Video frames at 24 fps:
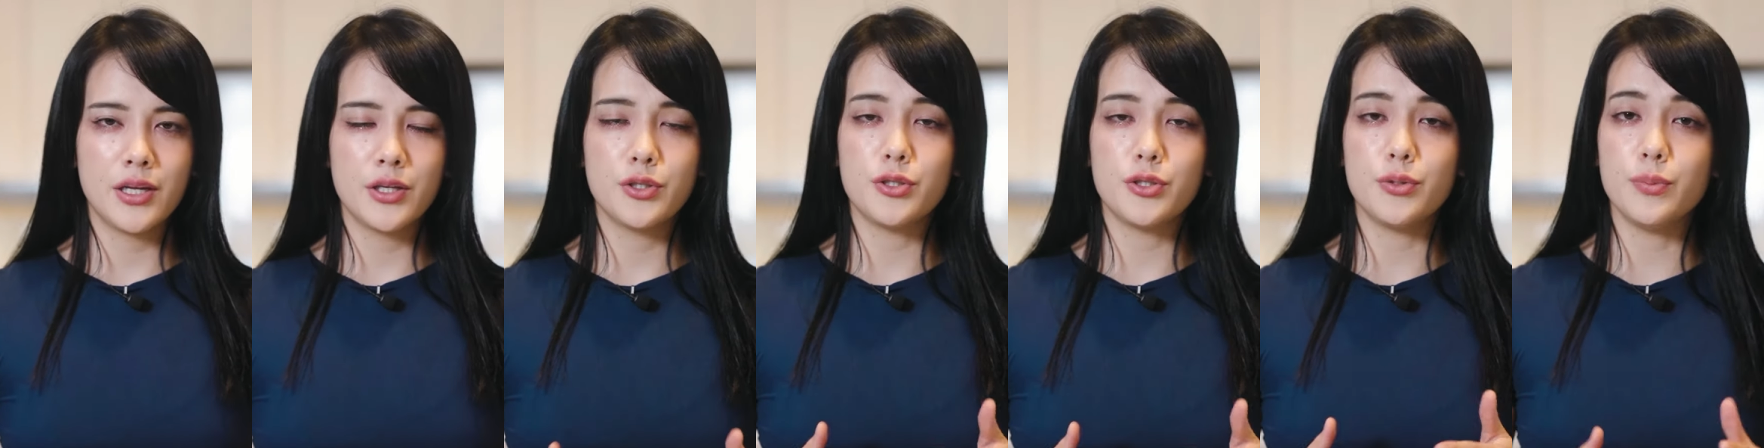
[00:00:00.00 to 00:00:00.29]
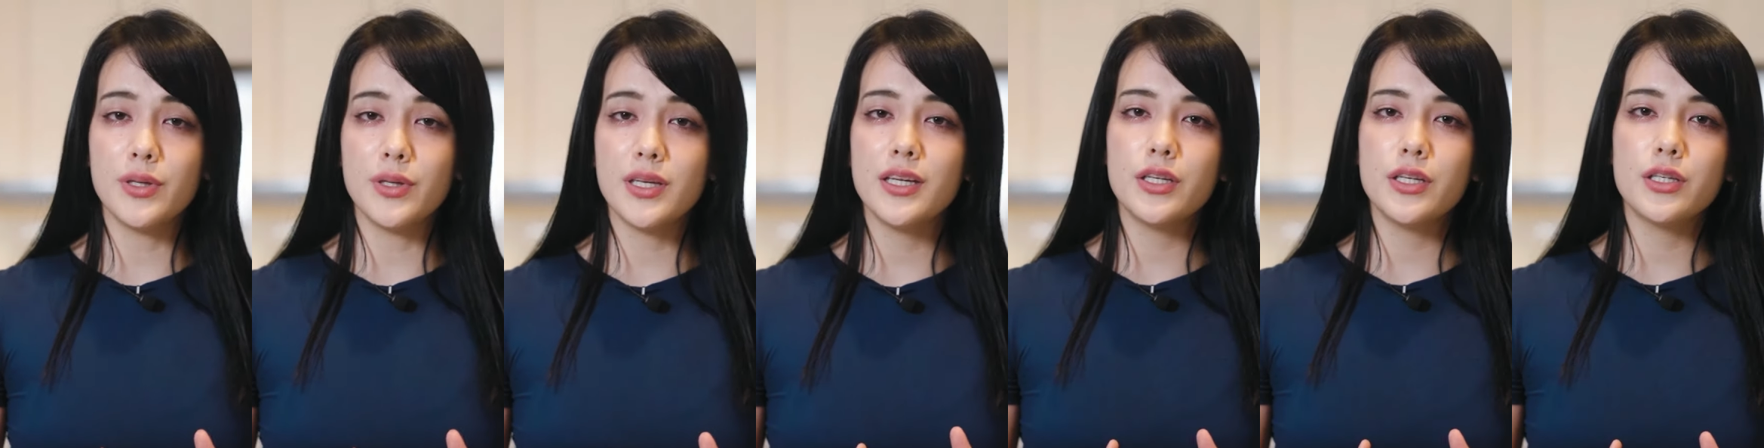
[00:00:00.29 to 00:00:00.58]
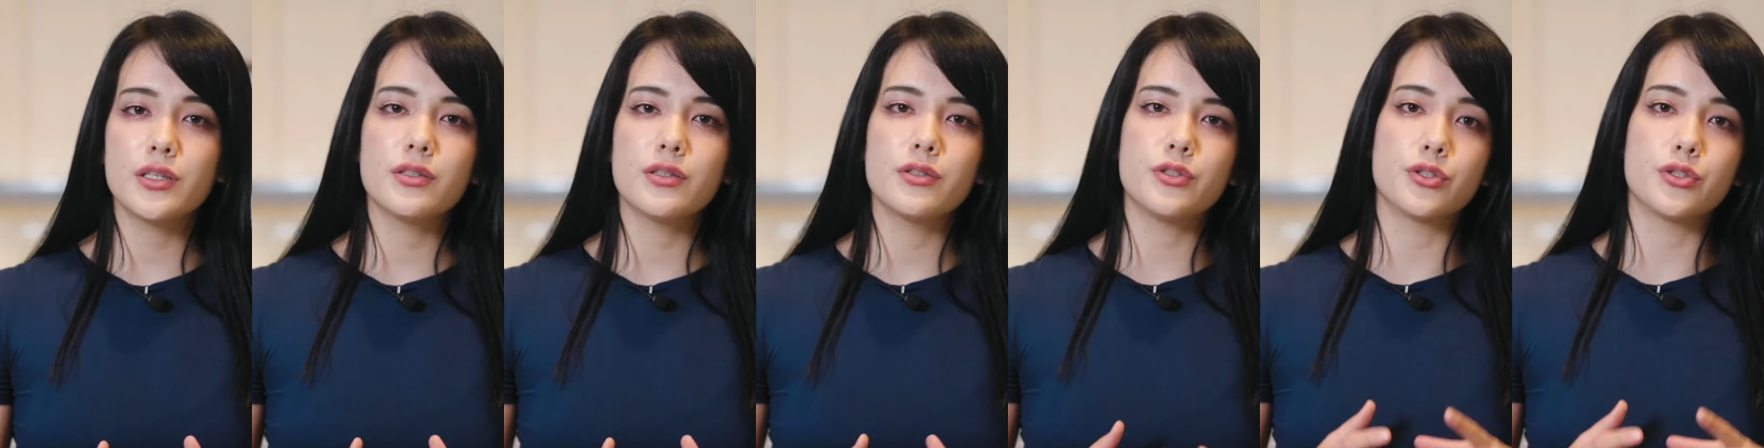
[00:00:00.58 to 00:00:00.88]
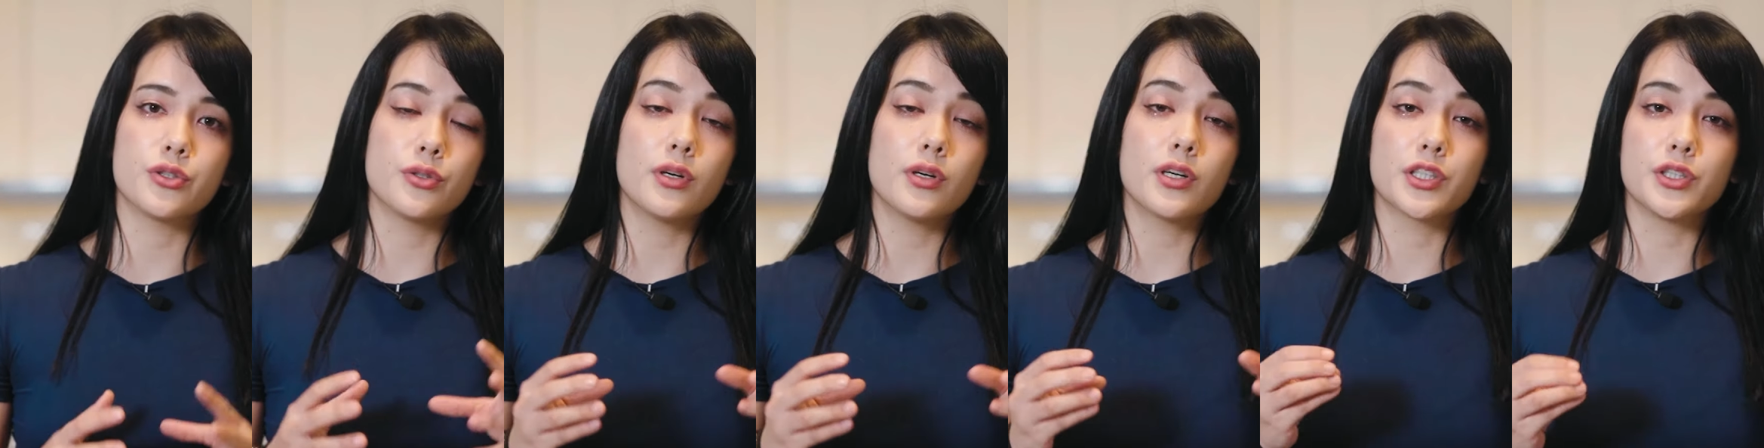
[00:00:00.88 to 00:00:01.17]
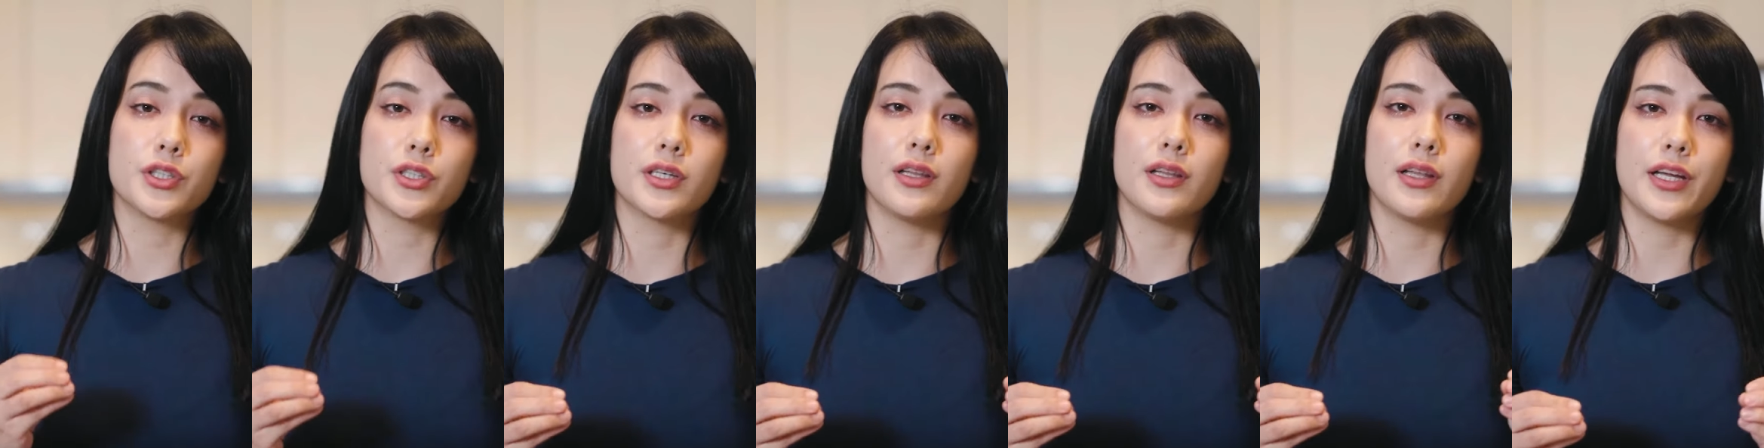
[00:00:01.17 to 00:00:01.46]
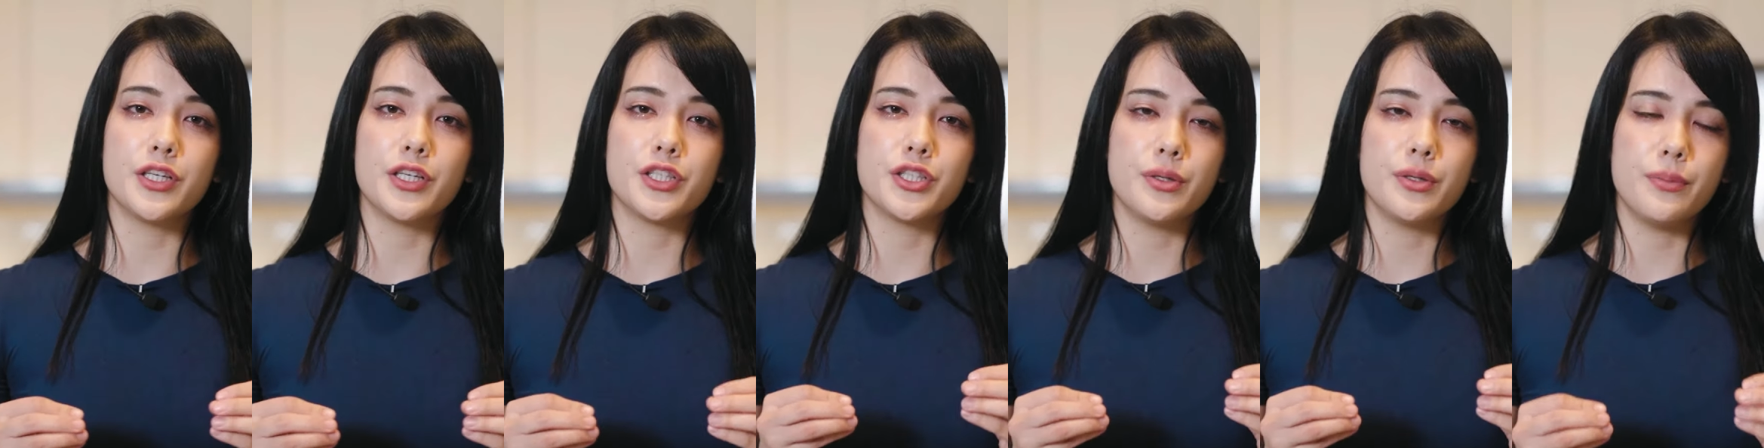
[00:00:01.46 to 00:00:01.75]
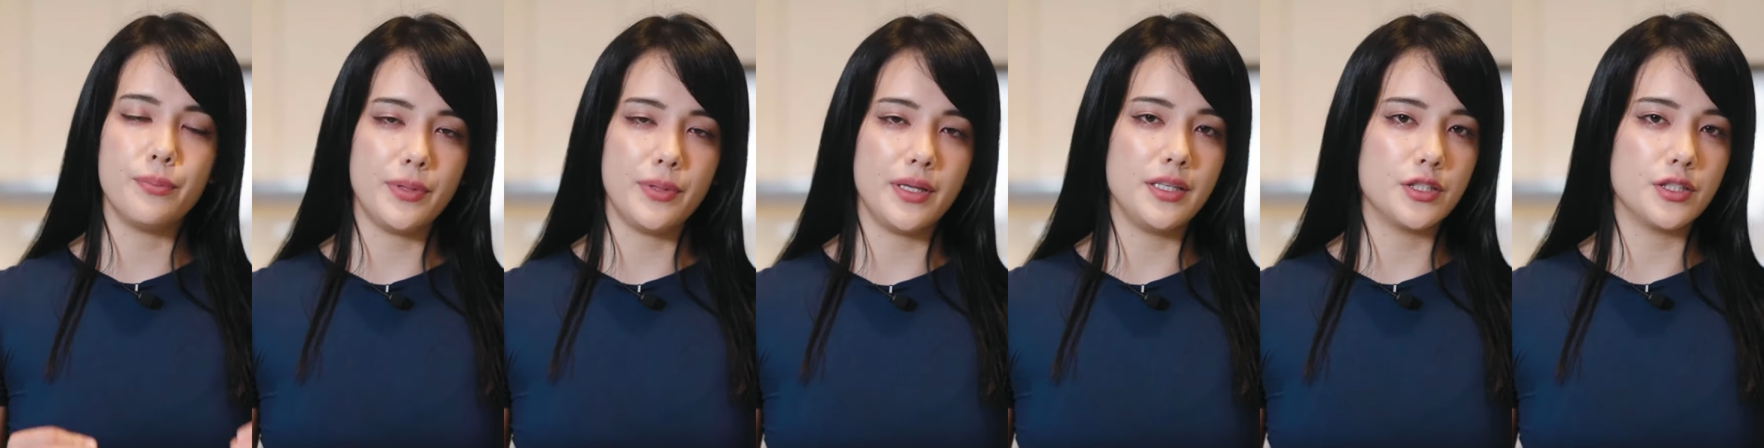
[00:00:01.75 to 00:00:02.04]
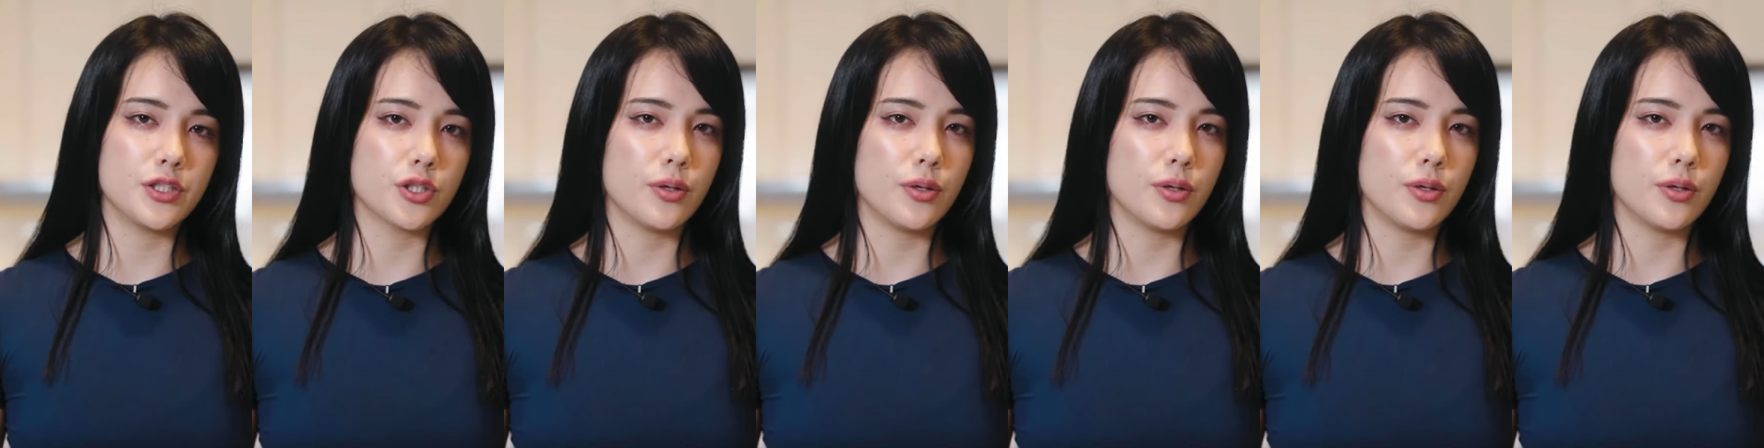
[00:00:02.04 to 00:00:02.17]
To me, true articulation means